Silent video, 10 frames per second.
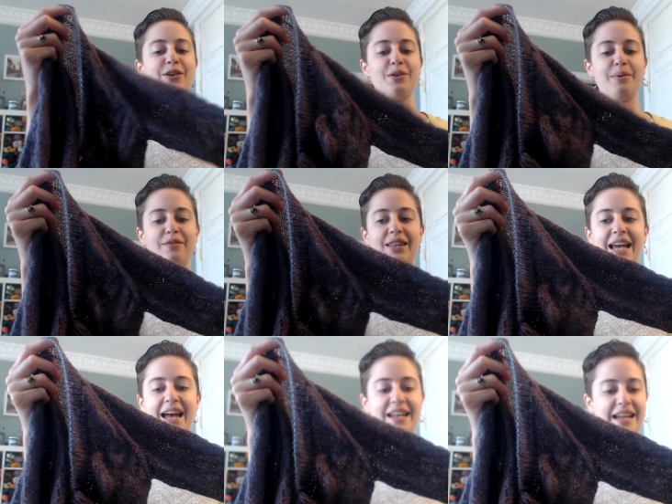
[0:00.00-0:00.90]
to weave in the
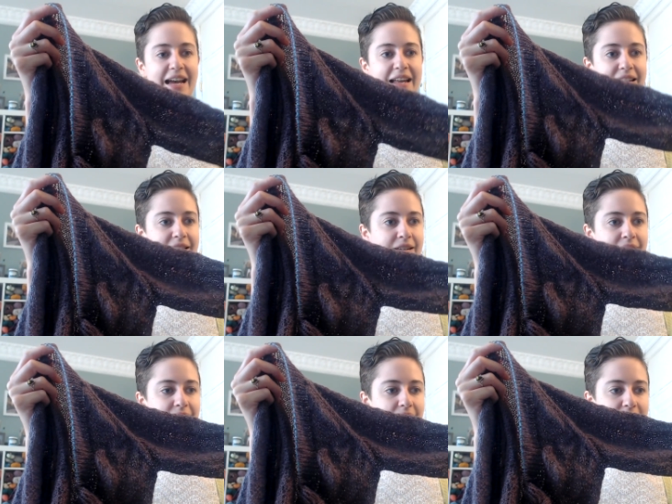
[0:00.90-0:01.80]
end yet.
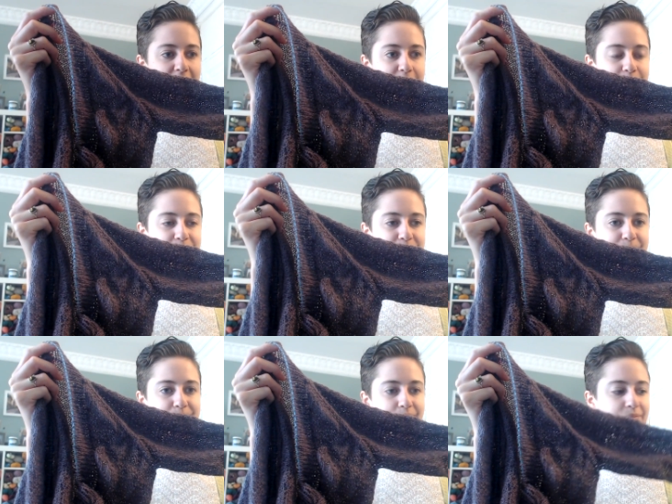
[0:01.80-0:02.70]
Um,
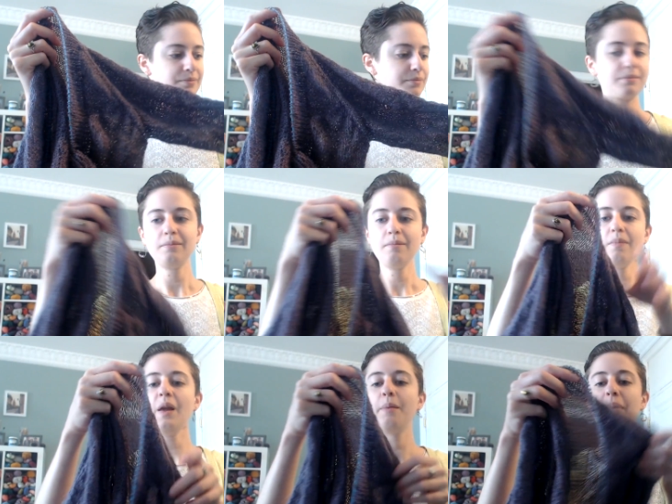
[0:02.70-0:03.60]

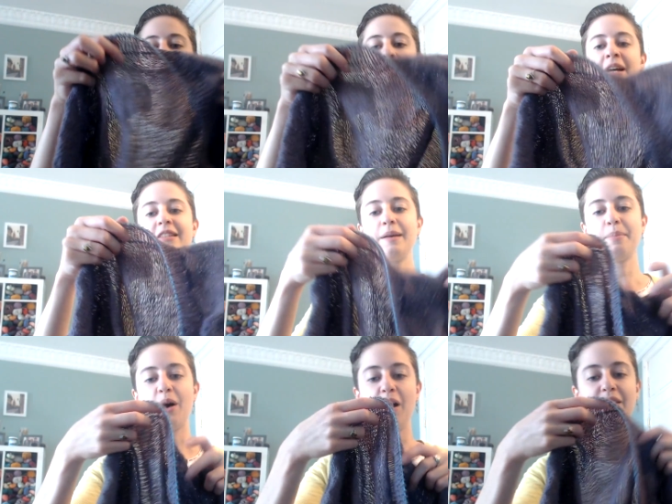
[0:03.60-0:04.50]
but I picked up
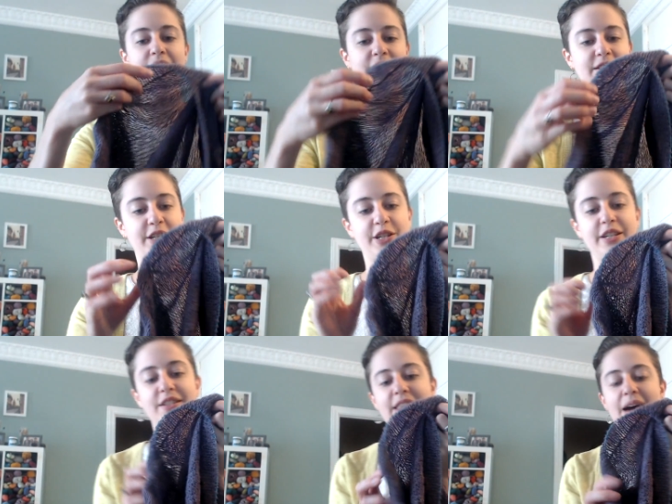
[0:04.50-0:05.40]
all of the
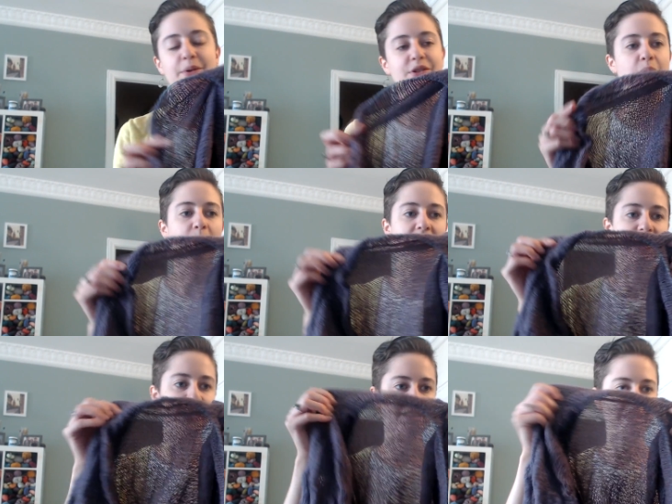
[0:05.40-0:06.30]
stitches. That was quite an
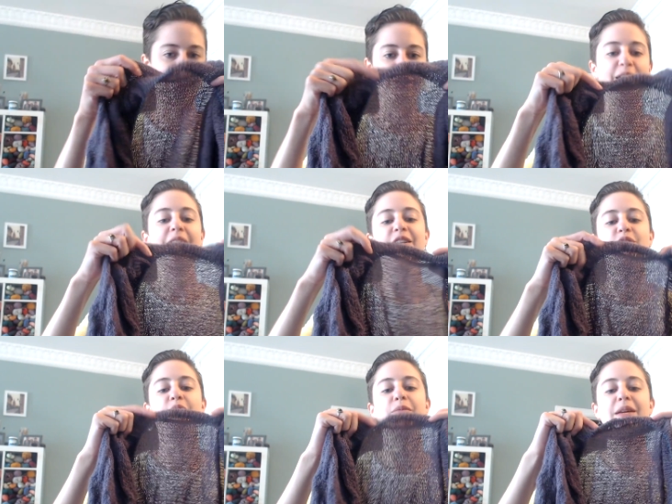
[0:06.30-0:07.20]
endeavor. It
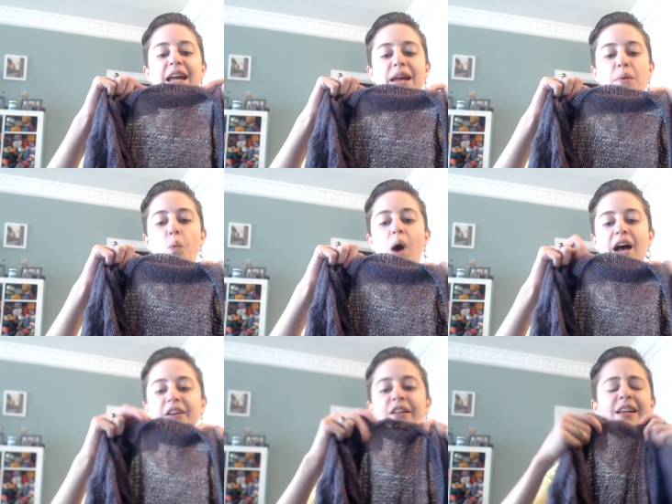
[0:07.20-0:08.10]
took me a
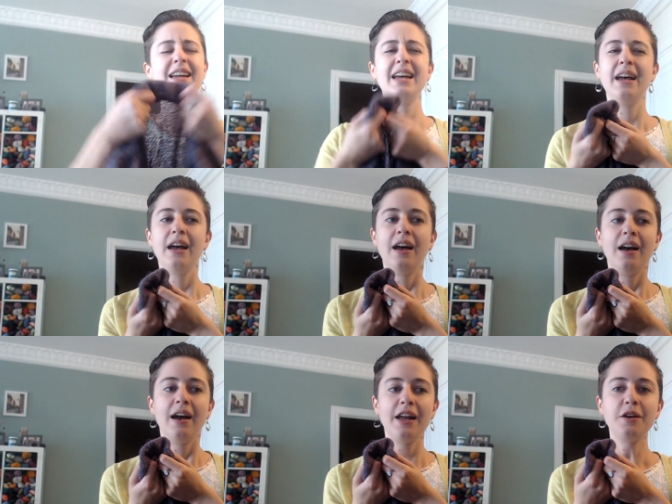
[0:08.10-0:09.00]
while.
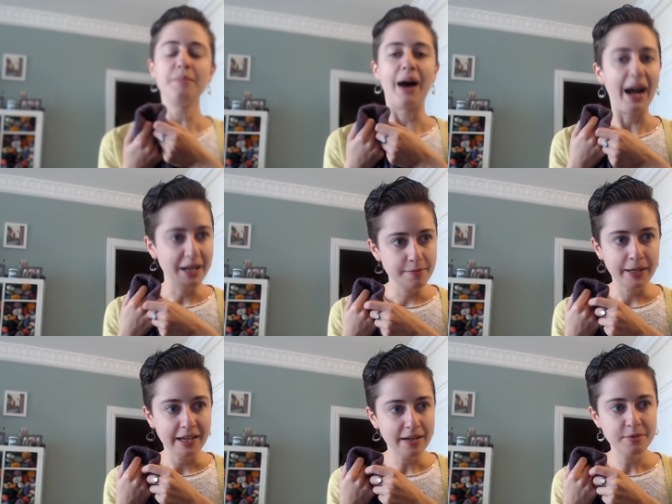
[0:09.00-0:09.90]
I don't mind
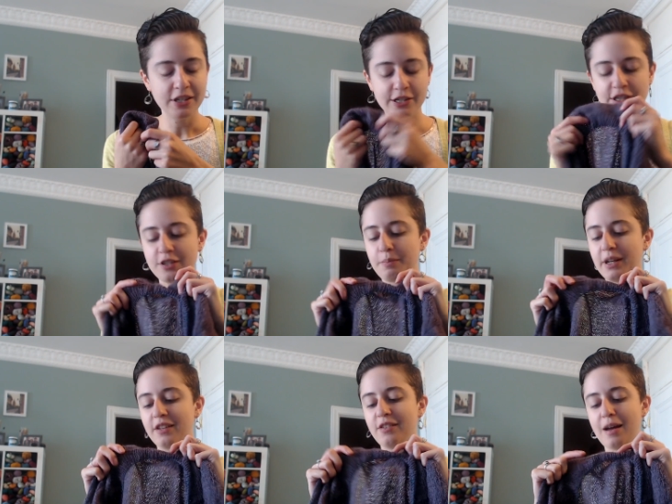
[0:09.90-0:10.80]
picking up stitches, but
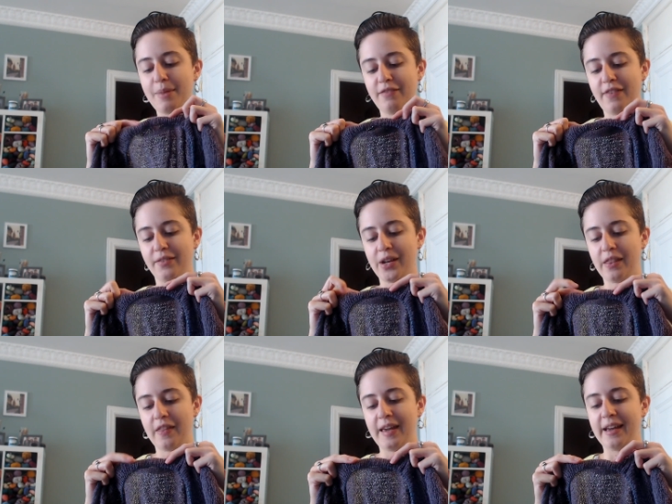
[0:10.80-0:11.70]
it's not my favorite
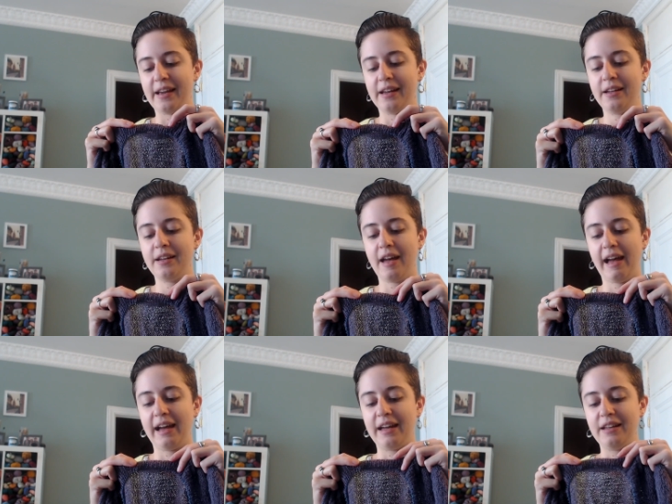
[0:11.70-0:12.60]
thing.
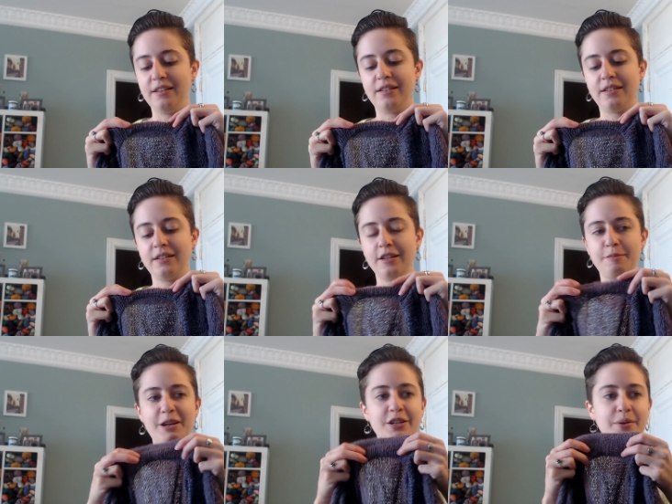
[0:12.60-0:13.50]
And
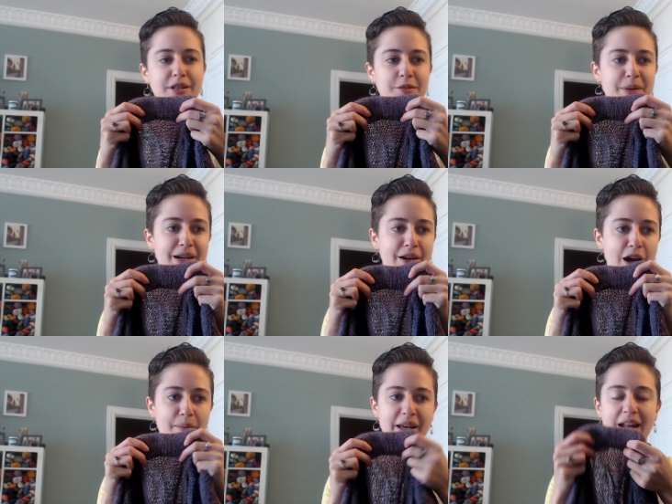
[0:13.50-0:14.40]
especially with this being a
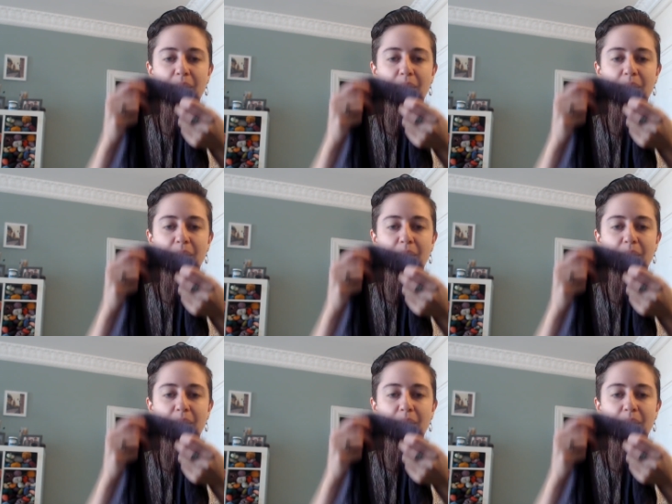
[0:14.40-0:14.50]
garment, I